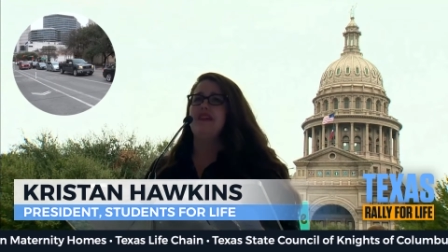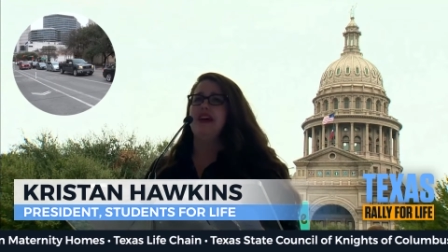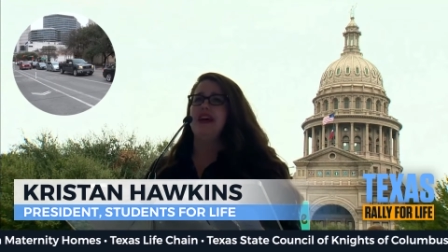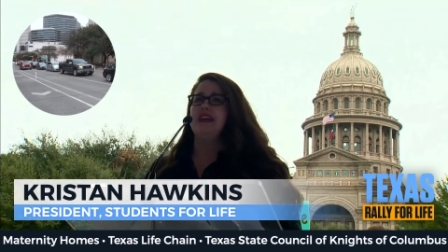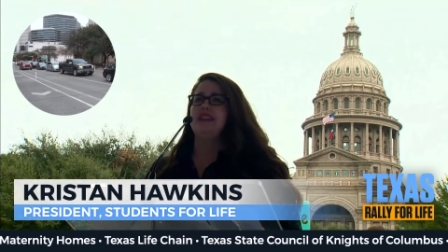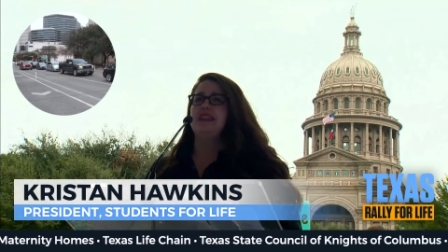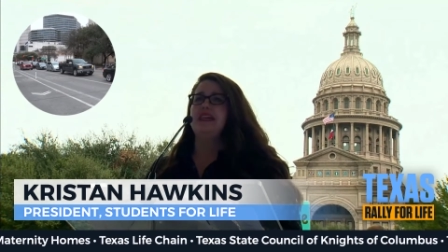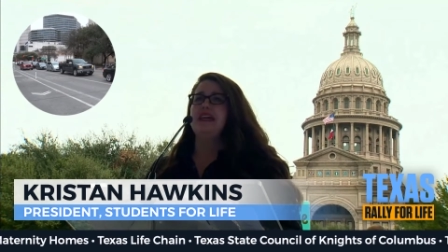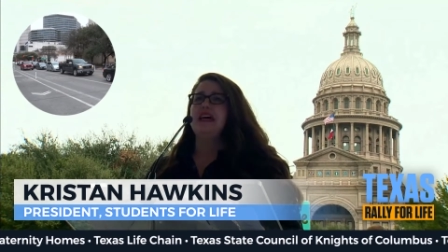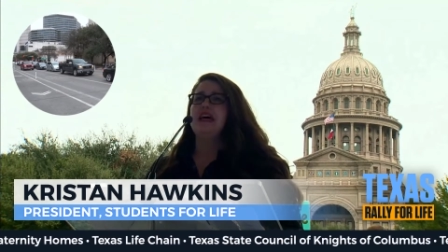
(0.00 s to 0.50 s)

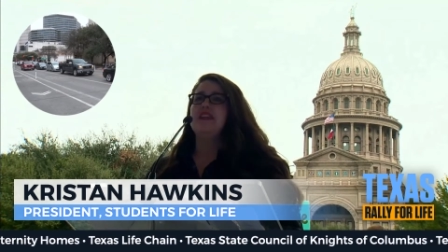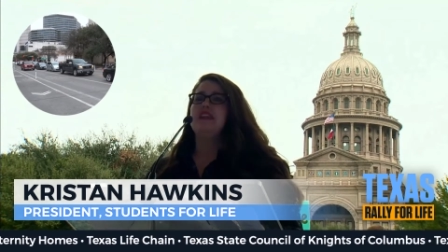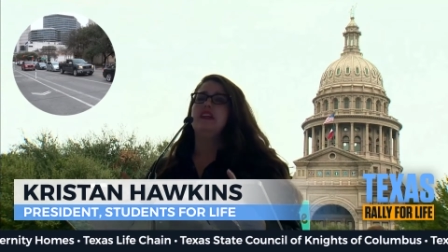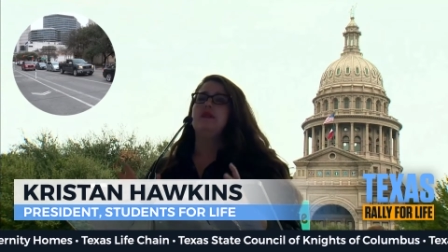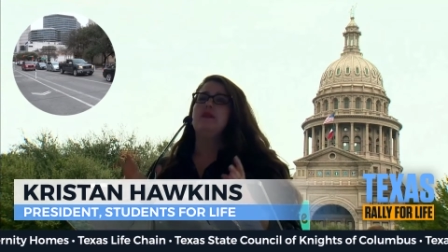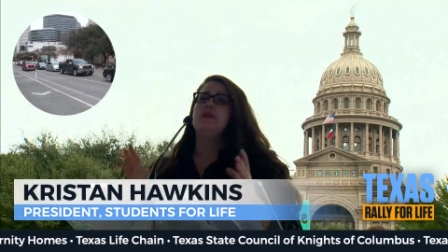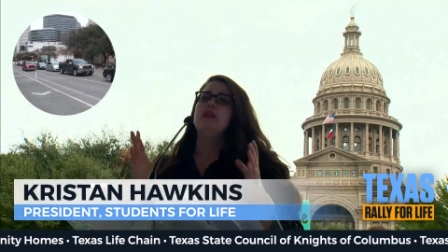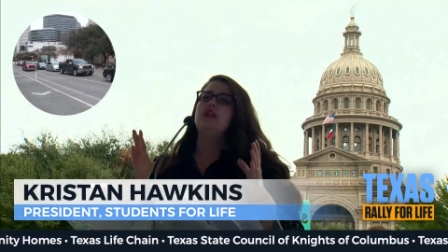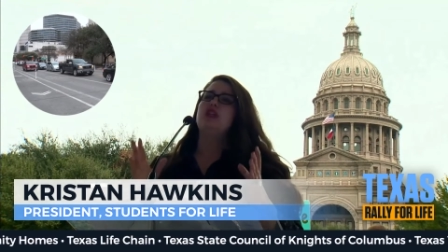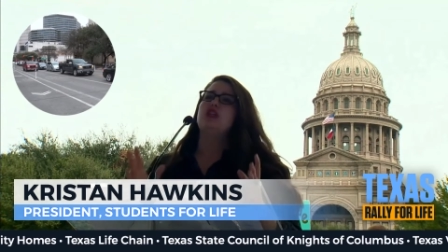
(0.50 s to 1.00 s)
it that
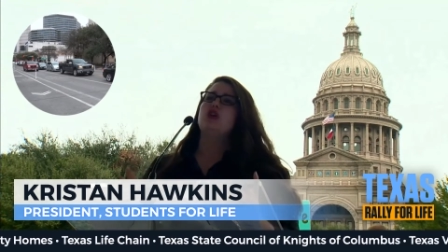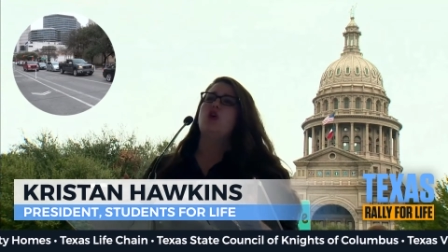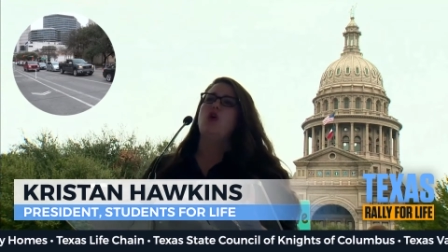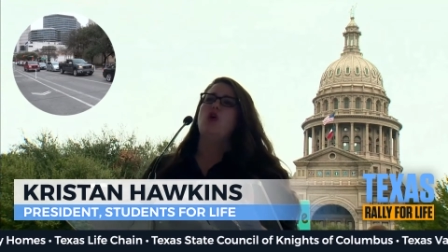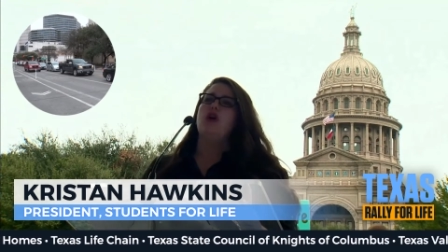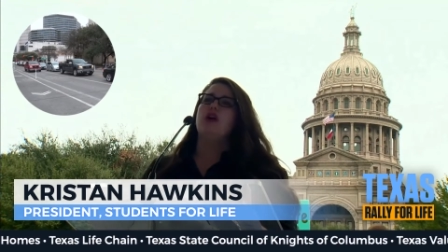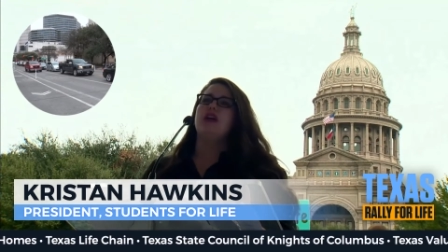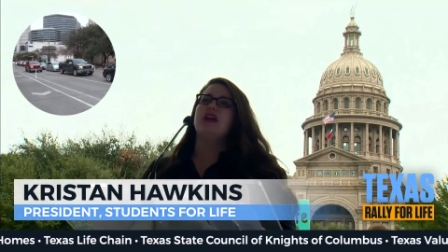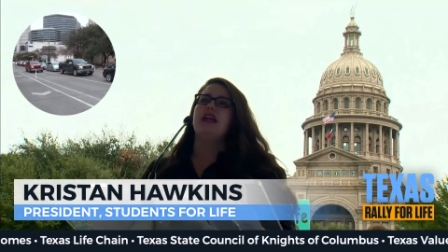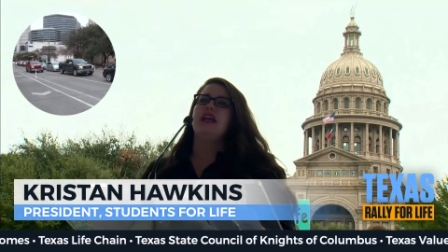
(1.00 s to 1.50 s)
the
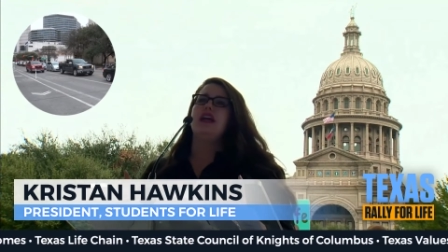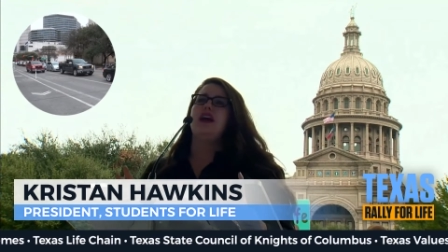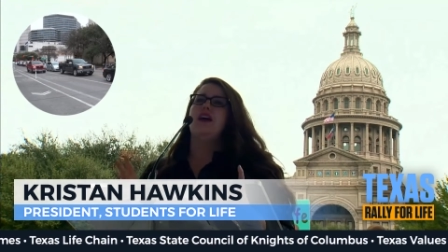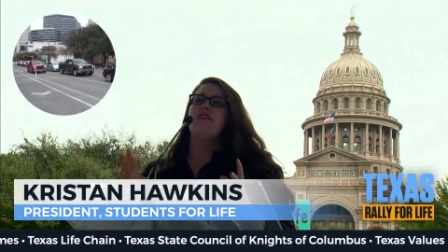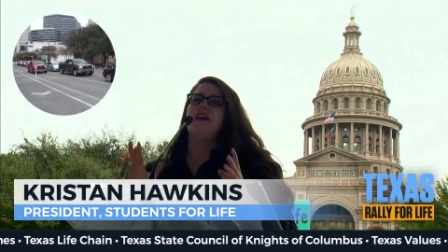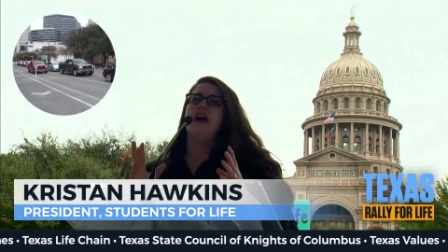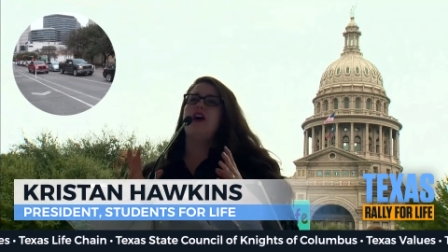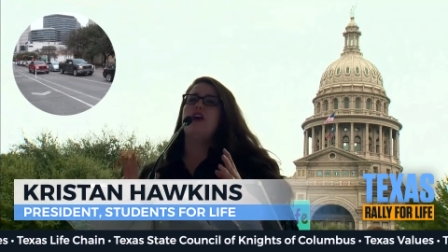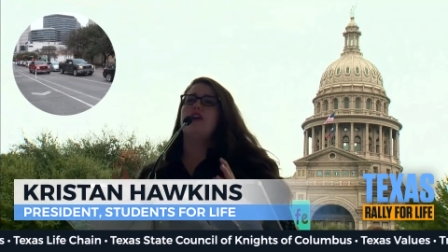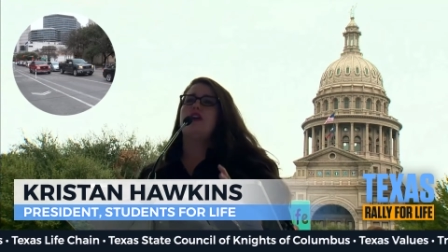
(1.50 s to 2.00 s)
majority of our